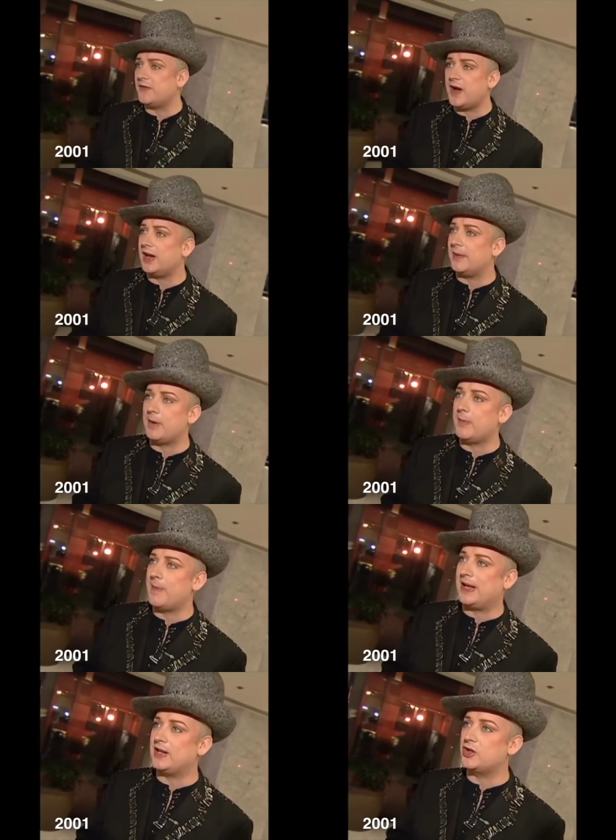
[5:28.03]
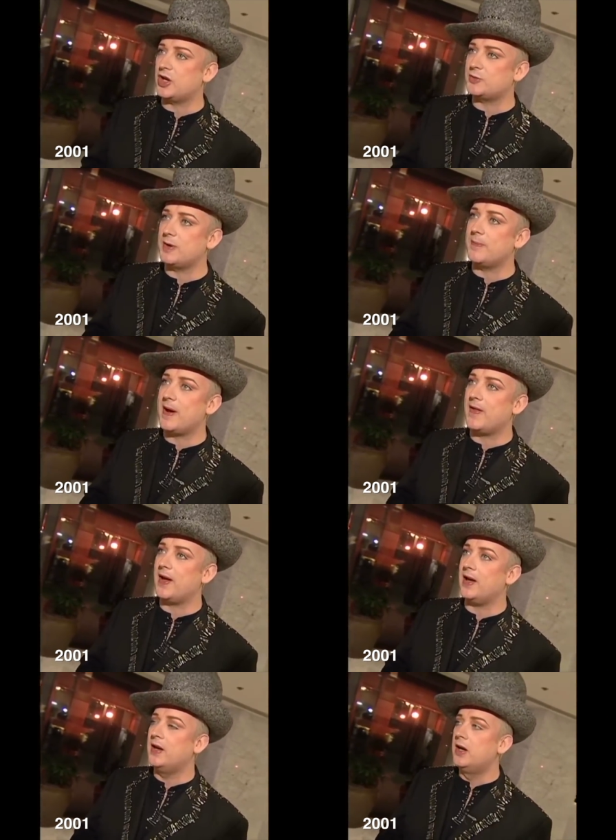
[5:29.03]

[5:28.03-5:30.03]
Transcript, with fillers: fine. I'm not making a judgment about that.